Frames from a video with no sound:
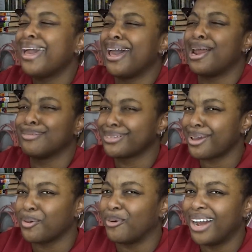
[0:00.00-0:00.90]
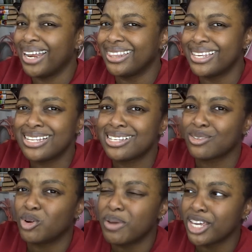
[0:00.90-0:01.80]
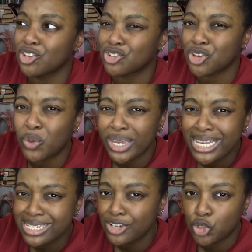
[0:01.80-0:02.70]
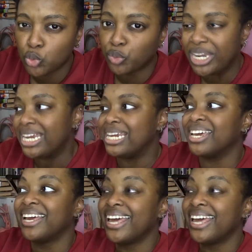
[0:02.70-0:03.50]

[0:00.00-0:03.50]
And I was like, what? This will make it so easy to read.